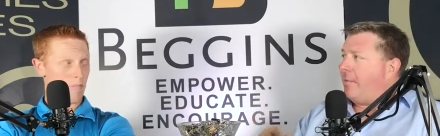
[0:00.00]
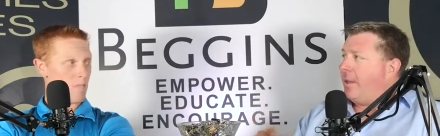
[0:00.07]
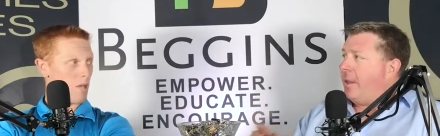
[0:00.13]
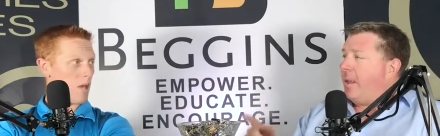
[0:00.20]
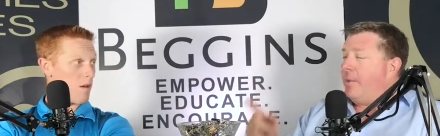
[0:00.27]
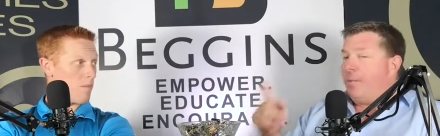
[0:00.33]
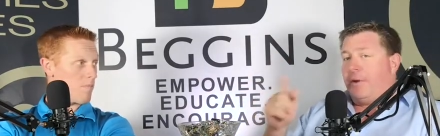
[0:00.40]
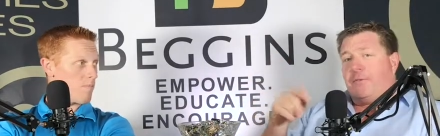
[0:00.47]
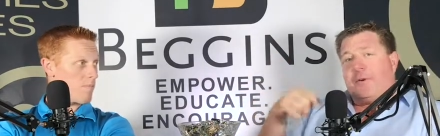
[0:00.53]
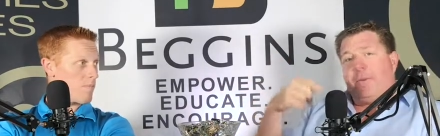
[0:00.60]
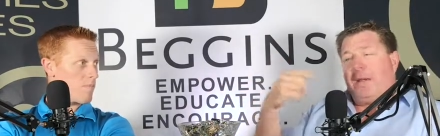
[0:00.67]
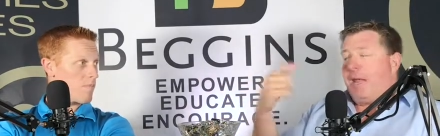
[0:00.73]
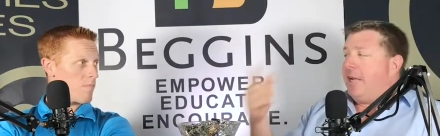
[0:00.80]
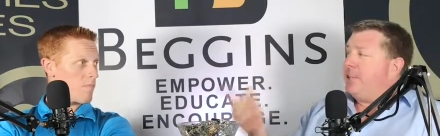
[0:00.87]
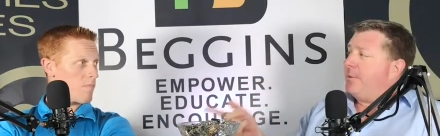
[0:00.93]
Speaker 1: Yeah. But from an
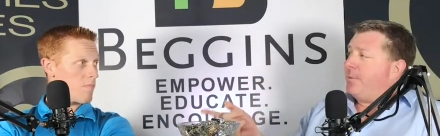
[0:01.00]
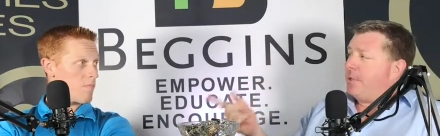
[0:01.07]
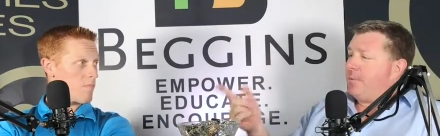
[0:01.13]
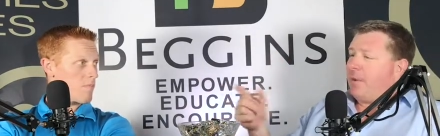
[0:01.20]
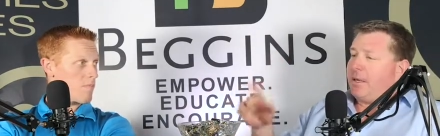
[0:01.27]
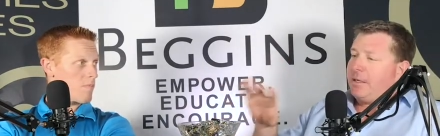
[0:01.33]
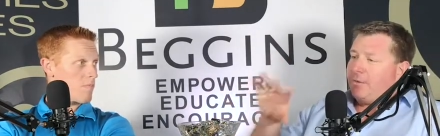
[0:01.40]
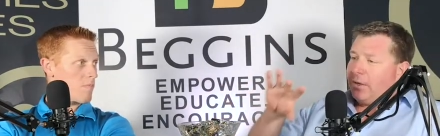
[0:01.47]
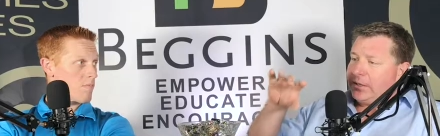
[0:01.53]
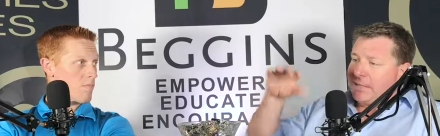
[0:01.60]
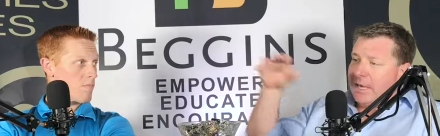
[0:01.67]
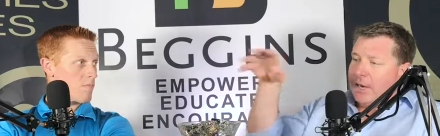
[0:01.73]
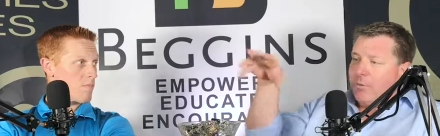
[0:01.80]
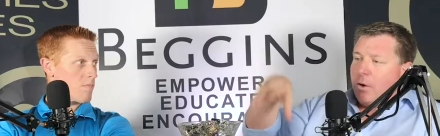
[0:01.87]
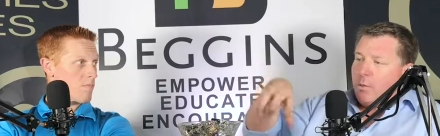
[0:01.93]
agent perspective, let's
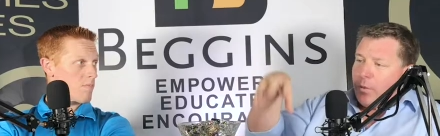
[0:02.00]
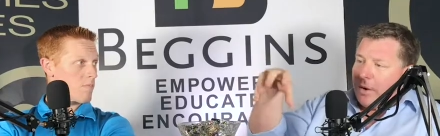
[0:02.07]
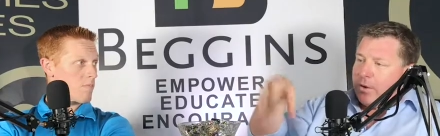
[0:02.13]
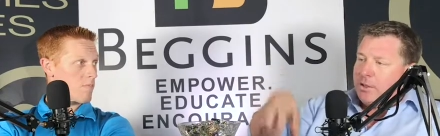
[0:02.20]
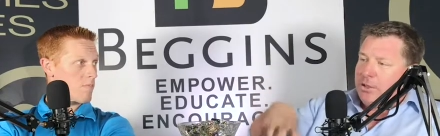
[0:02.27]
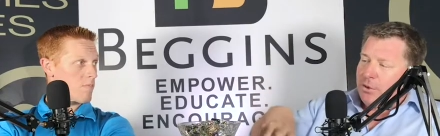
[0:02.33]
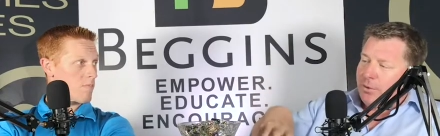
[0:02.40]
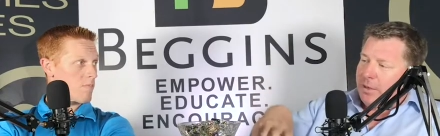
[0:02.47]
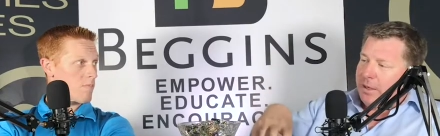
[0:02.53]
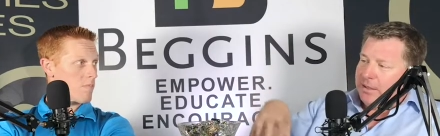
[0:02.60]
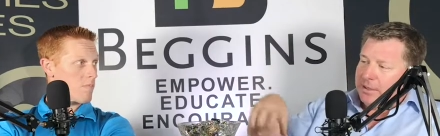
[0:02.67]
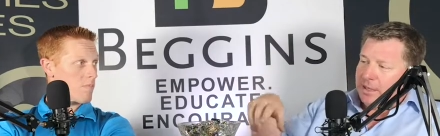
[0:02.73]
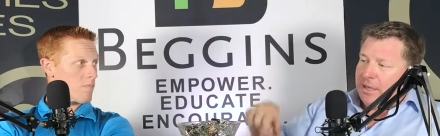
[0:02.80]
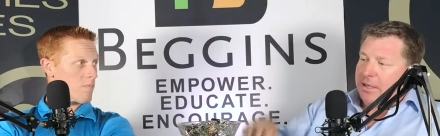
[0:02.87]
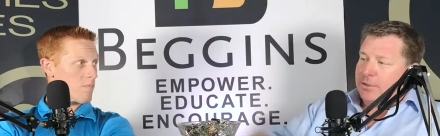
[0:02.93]
take what we're doing because
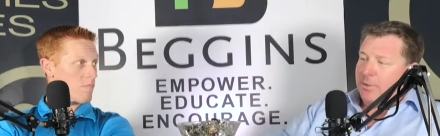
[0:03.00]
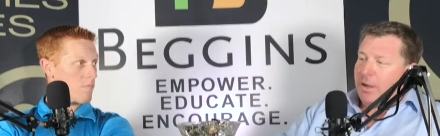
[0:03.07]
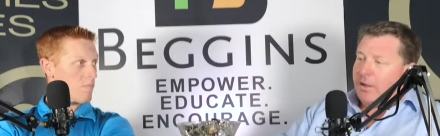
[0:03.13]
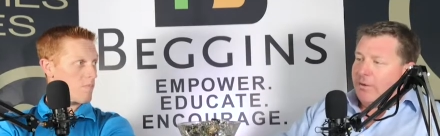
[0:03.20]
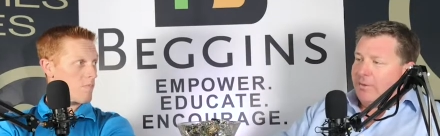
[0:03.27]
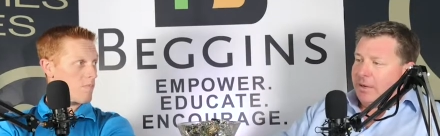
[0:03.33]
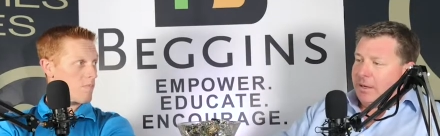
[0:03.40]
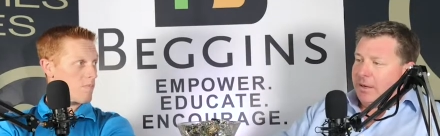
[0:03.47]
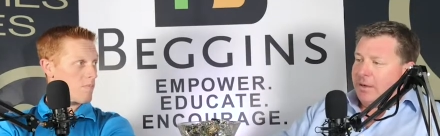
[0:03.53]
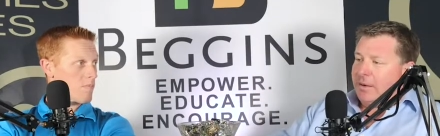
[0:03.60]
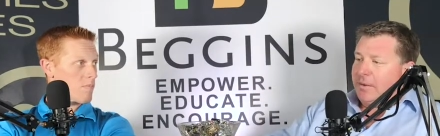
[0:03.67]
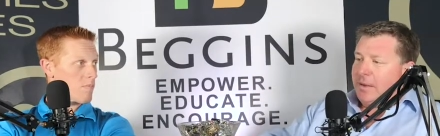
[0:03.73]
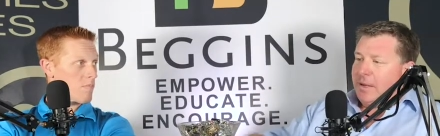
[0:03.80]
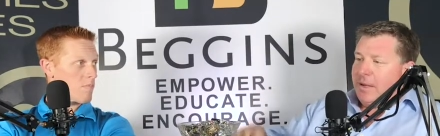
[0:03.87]
I think it's relevant here.